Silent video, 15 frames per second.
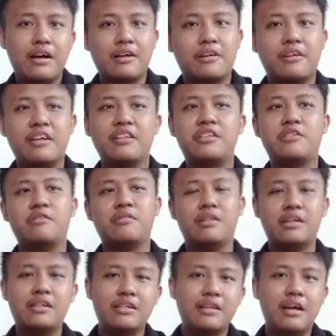are going to
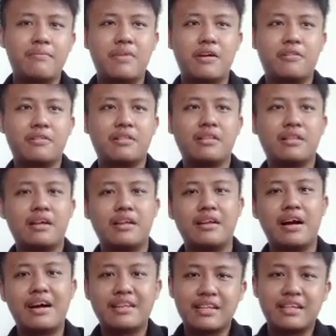learn about
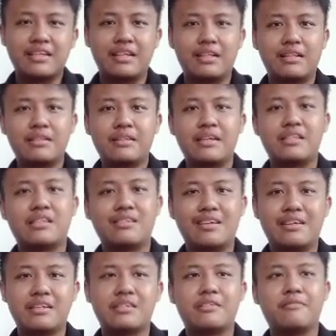an article that
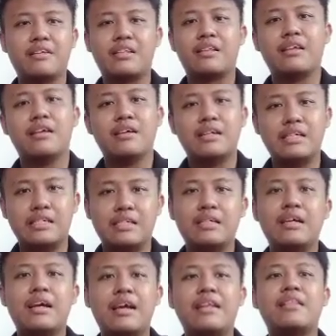starts with
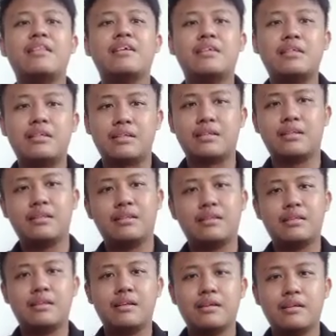a and an.
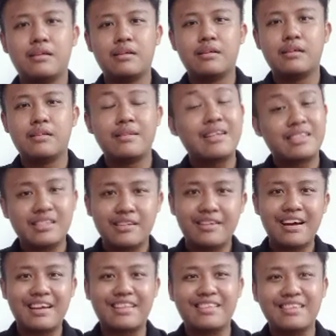That's
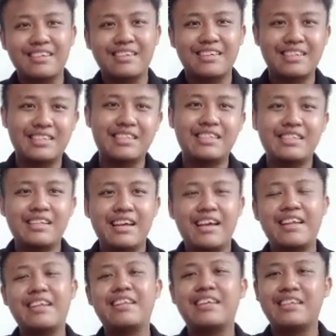right, a
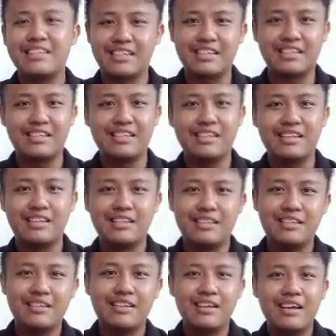and an.
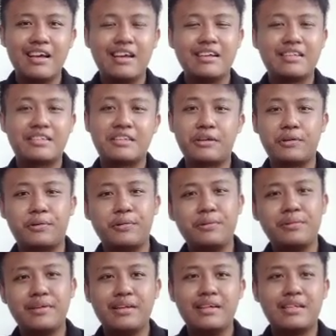
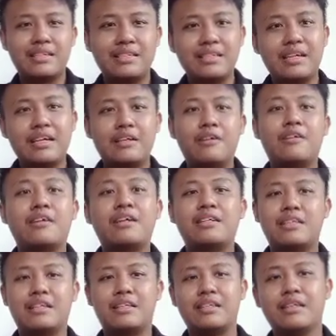So, a or
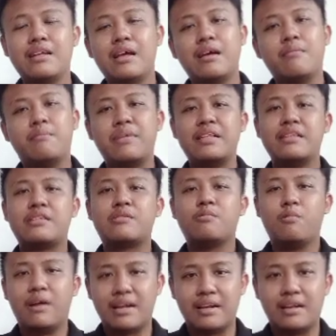an means
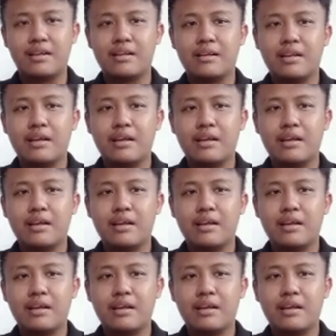one.